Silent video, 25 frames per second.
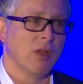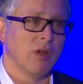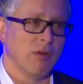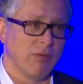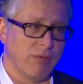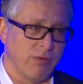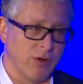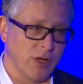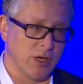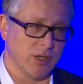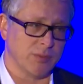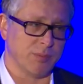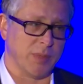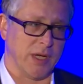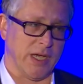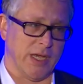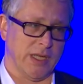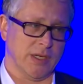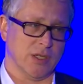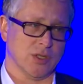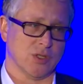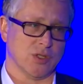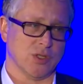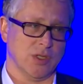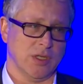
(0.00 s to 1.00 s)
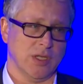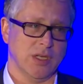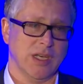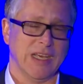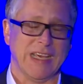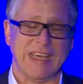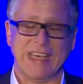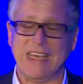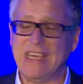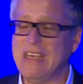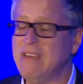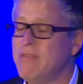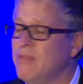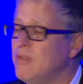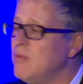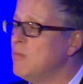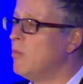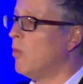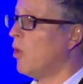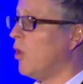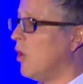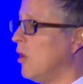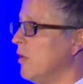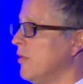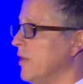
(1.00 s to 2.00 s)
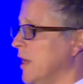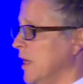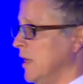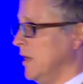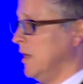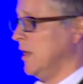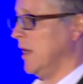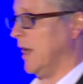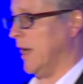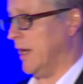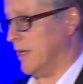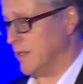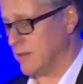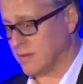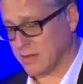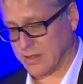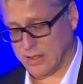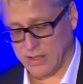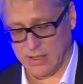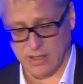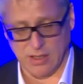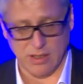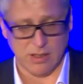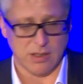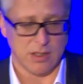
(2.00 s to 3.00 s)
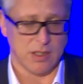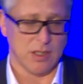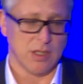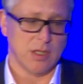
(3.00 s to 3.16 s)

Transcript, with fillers: followed by energy, even more than healthcare.